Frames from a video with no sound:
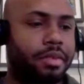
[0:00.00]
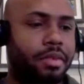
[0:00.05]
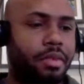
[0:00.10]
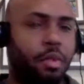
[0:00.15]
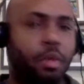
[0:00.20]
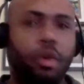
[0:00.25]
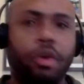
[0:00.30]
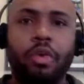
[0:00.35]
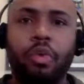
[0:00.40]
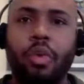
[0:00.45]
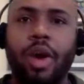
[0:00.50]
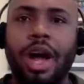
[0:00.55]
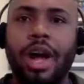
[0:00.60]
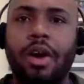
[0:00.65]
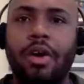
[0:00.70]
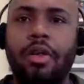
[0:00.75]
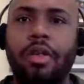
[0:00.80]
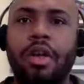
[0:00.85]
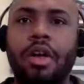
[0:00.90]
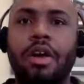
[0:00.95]

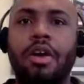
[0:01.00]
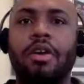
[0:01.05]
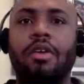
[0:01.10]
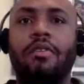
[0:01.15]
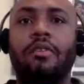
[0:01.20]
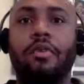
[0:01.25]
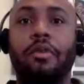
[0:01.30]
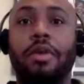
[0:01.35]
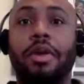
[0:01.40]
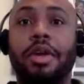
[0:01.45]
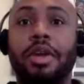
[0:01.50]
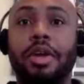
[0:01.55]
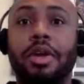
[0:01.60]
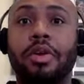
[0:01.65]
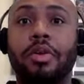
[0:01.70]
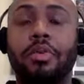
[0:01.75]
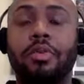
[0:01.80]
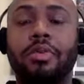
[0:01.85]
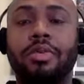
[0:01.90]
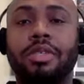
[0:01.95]
worthwhile for
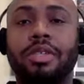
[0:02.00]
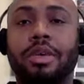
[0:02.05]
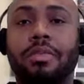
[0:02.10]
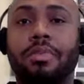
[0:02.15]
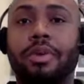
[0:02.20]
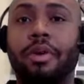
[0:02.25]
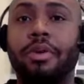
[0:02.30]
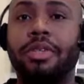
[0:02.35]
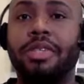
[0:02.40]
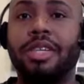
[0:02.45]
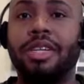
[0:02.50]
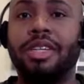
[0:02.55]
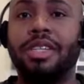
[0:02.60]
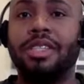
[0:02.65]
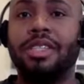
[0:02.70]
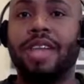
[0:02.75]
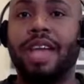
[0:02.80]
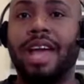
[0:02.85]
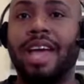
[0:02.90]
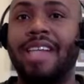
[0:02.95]
you to
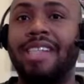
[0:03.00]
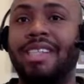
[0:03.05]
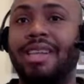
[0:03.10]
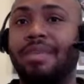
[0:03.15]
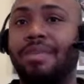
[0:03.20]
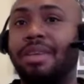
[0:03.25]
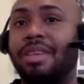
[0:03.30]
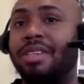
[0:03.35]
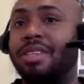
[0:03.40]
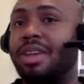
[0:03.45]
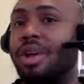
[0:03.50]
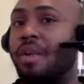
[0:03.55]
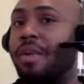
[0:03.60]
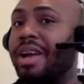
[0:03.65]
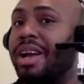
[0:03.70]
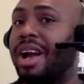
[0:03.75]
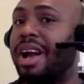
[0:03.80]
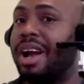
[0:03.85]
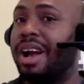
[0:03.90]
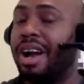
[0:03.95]
purchase as something's
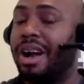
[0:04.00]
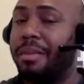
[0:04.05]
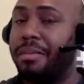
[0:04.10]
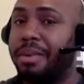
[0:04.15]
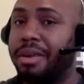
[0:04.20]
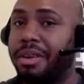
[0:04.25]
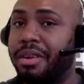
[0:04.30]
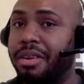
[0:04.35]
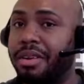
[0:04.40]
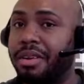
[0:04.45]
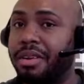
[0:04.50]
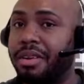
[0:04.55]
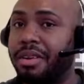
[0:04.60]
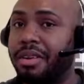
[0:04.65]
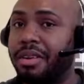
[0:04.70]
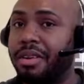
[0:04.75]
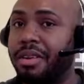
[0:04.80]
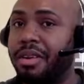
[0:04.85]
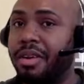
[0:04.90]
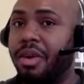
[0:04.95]
going up?
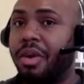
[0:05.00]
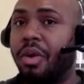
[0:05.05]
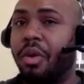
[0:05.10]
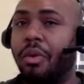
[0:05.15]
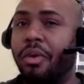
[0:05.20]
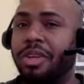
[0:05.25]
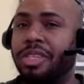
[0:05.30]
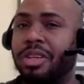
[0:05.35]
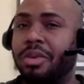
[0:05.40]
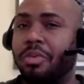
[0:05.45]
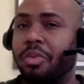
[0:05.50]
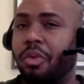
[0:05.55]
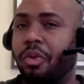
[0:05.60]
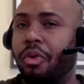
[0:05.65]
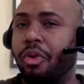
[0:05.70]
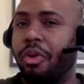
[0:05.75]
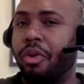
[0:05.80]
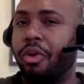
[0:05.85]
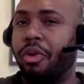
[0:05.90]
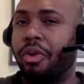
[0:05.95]
Or is it
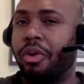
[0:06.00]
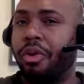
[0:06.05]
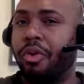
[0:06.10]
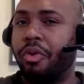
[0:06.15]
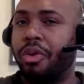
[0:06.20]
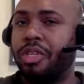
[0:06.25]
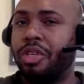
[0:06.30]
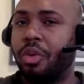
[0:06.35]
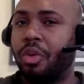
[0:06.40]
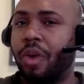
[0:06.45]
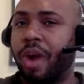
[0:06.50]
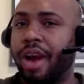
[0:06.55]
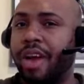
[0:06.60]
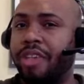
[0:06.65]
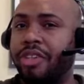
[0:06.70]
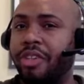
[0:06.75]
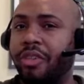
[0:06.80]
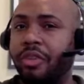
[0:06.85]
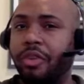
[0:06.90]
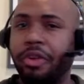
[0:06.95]

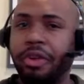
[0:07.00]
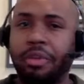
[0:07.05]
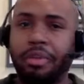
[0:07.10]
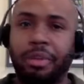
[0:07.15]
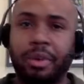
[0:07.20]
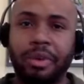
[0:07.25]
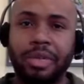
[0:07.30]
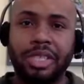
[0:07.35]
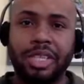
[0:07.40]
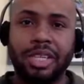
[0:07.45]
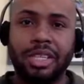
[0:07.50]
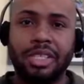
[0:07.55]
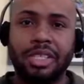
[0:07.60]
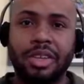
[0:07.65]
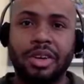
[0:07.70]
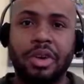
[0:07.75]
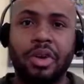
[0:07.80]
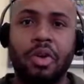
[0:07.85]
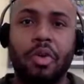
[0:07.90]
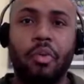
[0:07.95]
wiser for you to purchase
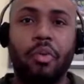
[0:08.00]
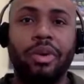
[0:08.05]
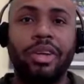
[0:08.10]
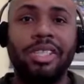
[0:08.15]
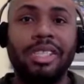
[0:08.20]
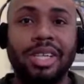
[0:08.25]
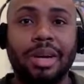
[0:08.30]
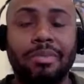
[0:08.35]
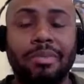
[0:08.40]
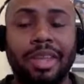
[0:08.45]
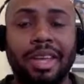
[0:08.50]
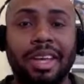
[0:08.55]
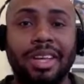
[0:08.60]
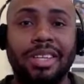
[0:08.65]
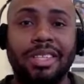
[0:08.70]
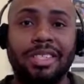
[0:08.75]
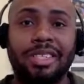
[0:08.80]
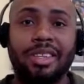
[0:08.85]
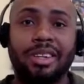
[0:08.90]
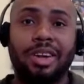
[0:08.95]
when something
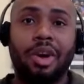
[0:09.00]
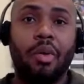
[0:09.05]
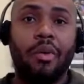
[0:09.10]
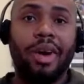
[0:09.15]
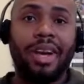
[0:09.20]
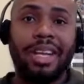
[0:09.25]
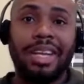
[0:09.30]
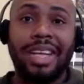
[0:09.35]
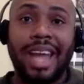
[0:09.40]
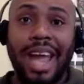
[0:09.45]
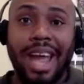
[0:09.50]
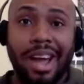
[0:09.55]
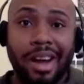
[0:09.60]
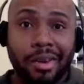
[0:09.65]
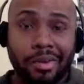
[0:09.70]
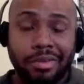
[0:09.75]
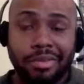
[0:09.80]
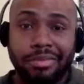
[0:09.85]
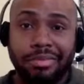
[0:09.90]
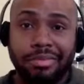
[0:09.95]
is going
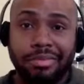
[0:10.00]
down?